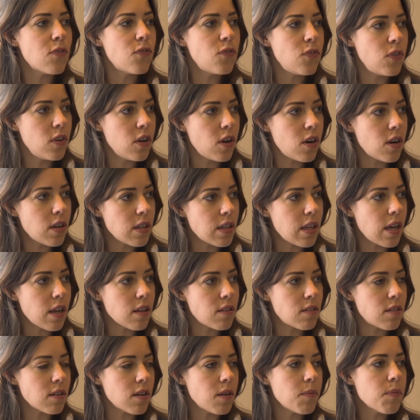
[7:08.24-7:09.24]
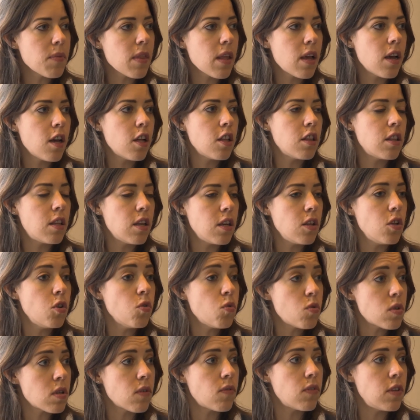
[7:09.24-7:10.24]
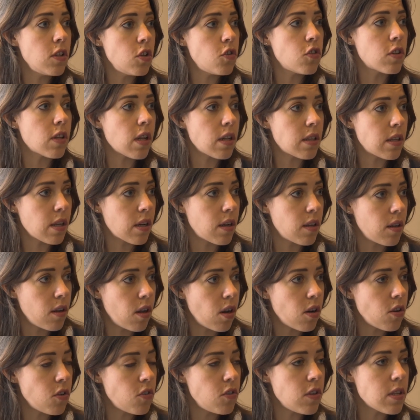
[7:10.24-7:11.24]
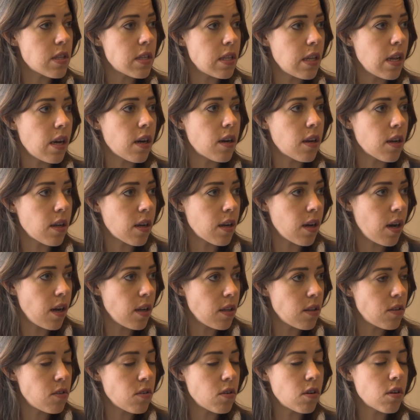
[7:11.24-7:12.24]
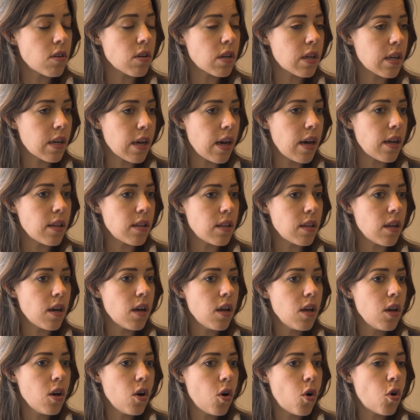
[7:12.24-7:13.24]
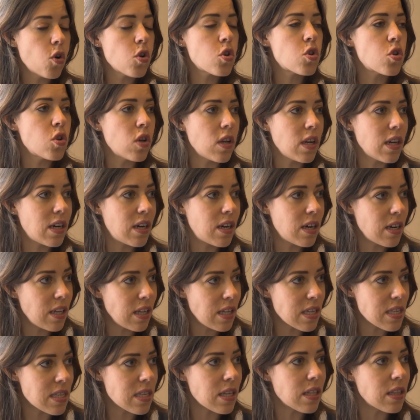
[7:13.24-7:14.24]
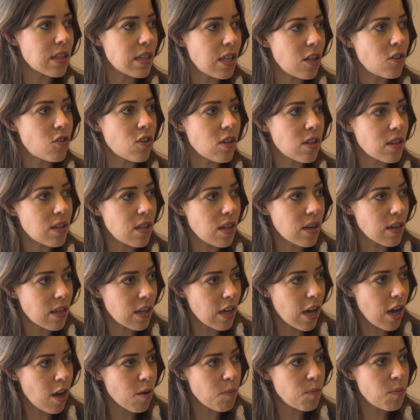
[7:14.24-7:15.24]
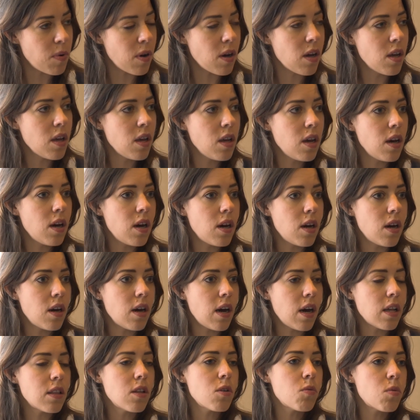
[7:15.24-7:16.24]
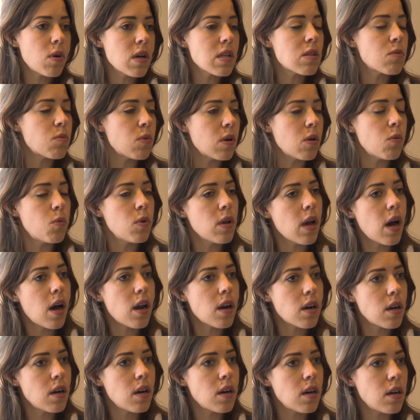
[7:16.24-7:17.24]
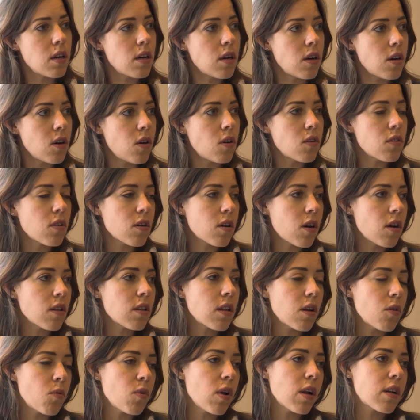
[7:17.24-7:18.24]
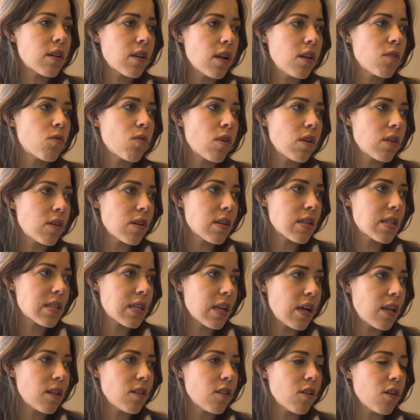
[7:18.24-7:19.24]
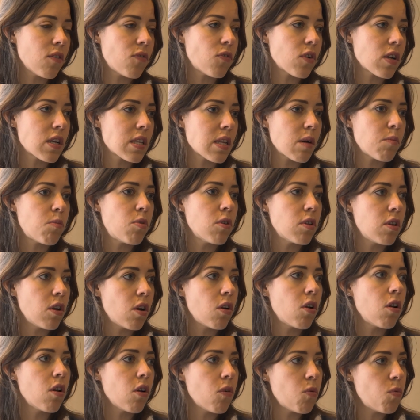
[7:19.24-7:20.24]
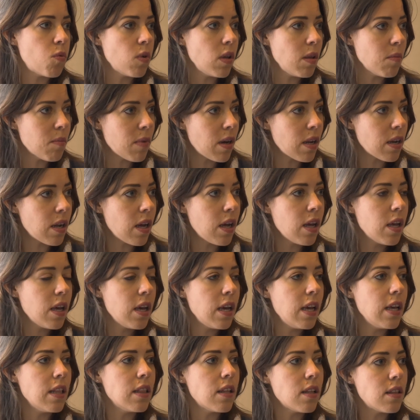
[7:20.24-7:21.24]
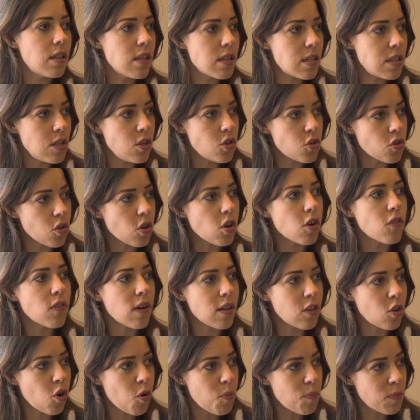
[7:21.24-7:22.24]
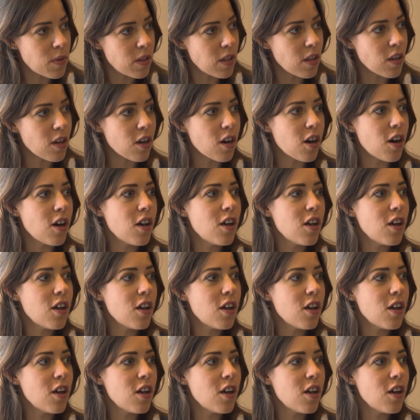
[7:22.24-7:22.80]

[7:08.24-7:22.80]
fear that the use of digital technologies in agriculture can also increase the gender gap. Otherwise, we are, on the contrary, we are trying to understand, for example, the role of women in the decision of adopting